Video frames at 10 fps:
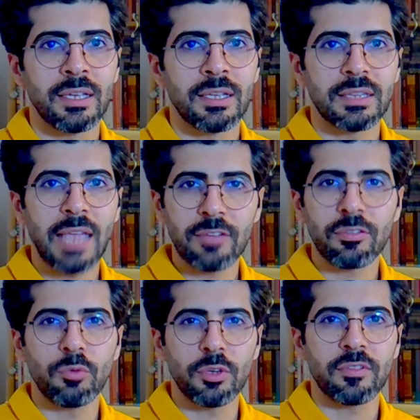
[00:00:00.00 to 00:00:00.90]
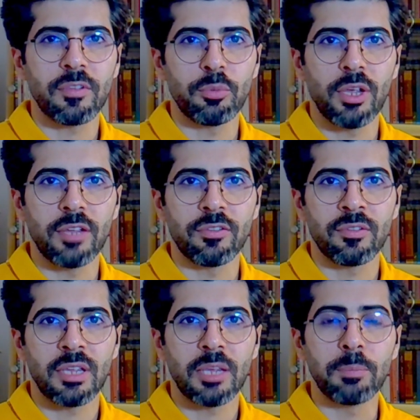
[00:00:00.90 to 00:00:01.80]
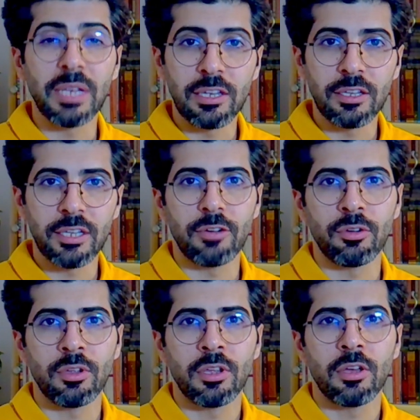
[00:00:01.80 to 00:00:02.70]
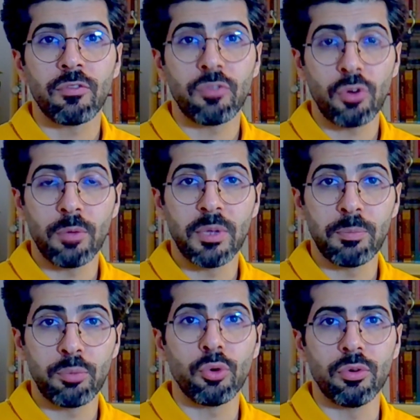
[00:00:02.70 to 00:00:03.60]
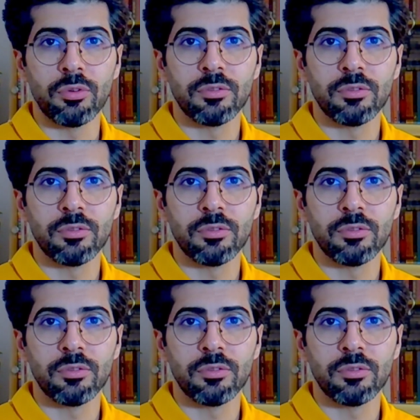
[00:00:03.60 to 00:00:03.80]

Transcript: That's what separates a beginner from a pro.